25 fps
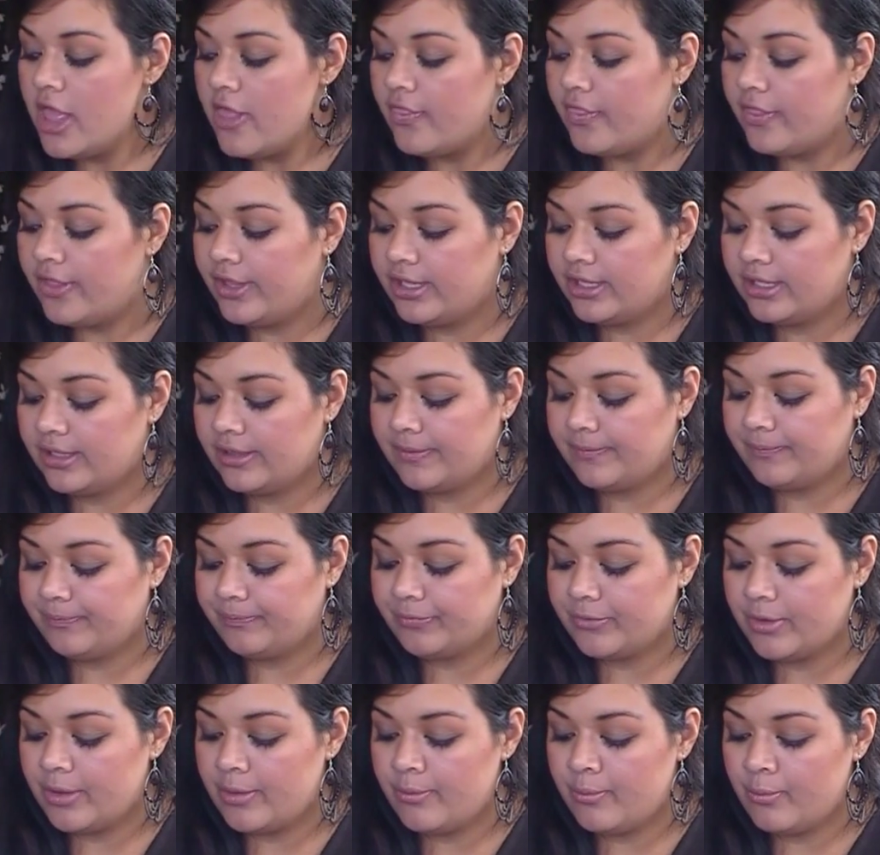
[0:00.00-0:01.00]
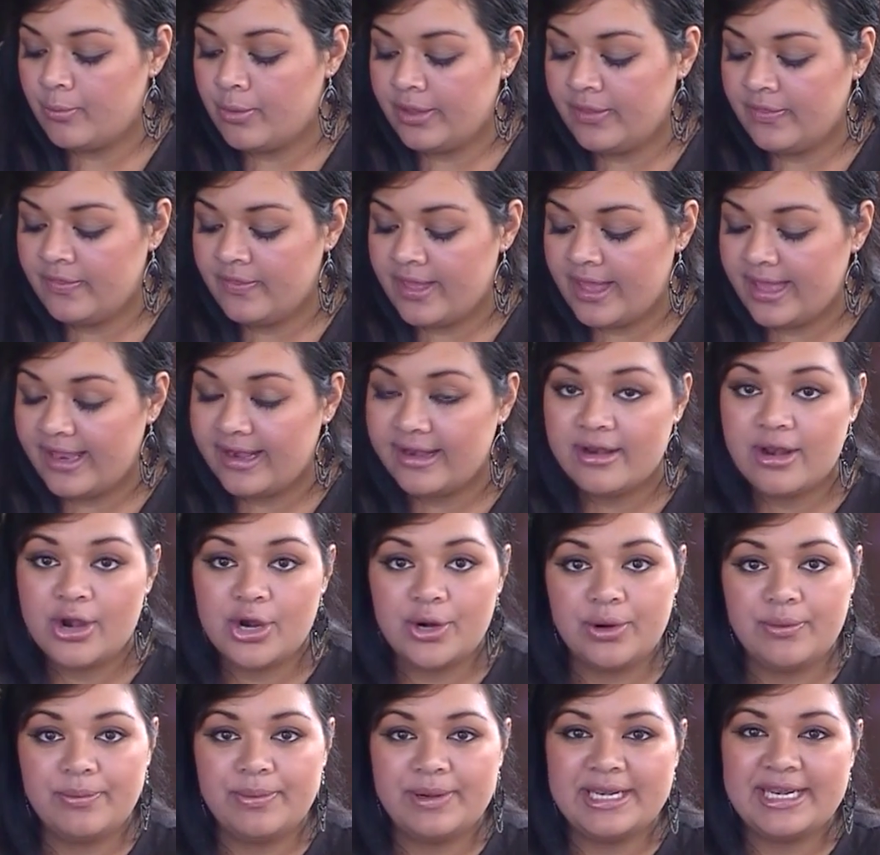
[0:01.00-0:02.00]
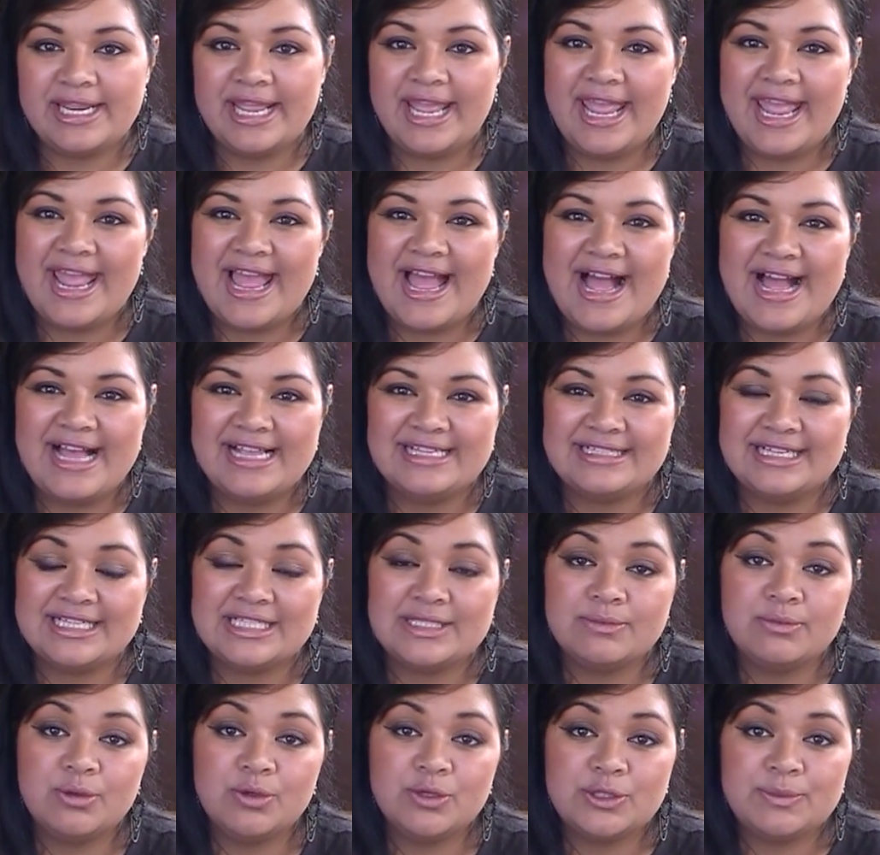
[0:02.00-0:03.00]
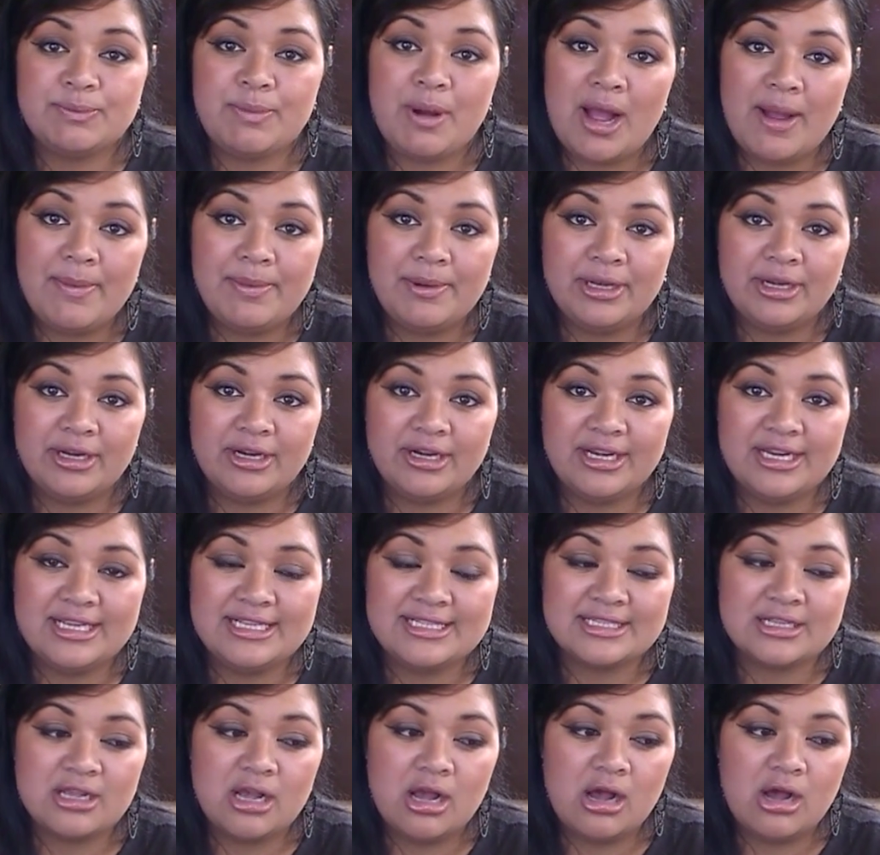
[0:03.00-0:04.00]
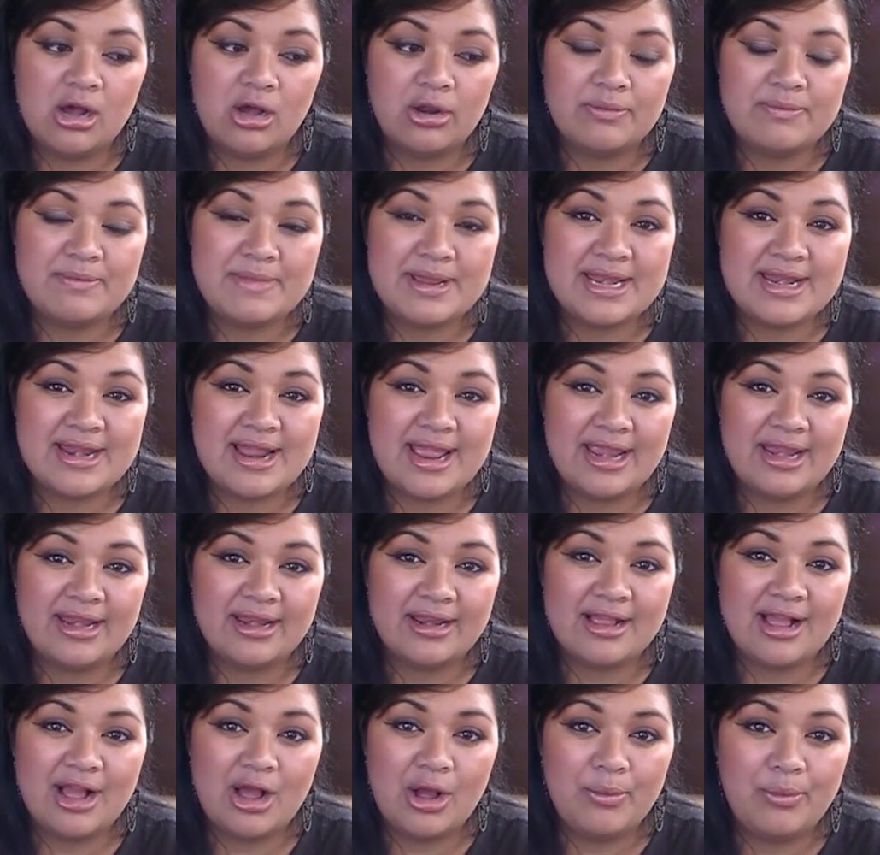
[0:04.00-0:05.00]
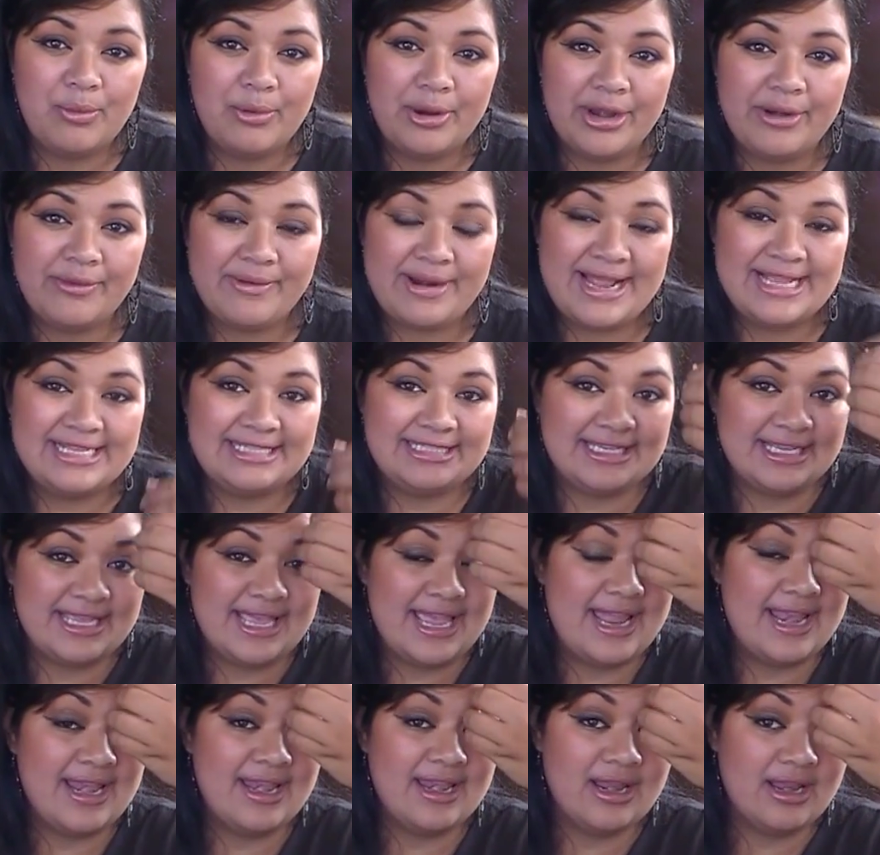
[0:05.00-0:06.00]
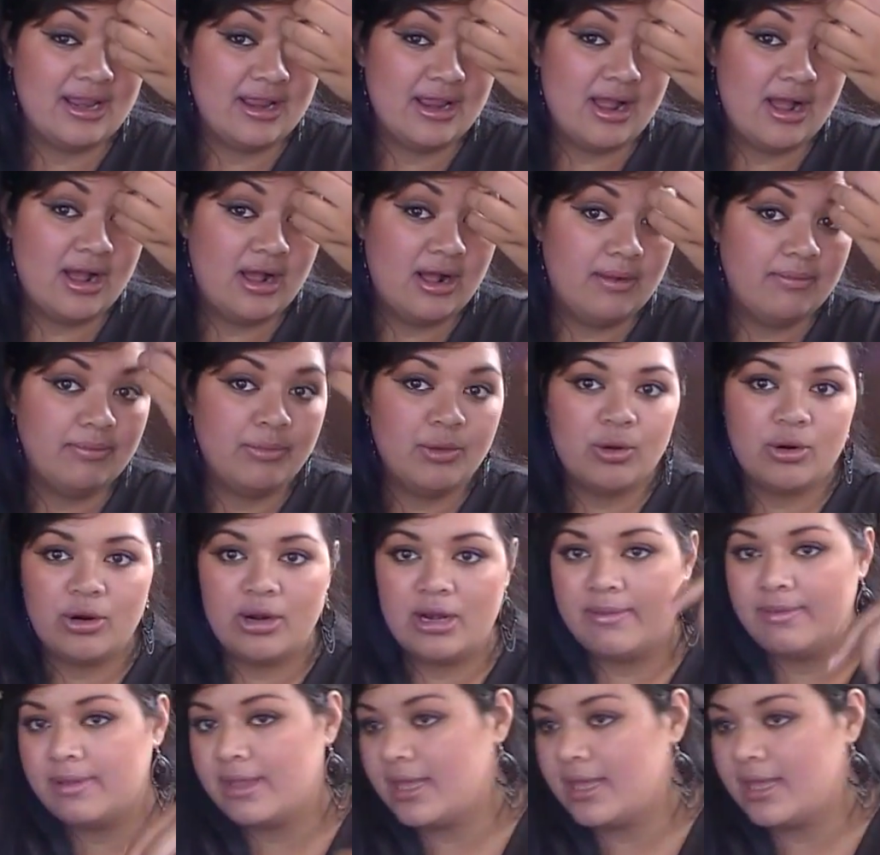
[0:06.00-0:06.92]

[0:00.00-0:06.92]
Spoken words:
The one that Urban Decay has that's most popular is called Midnight Cowboy Rides Again. Hold on, let me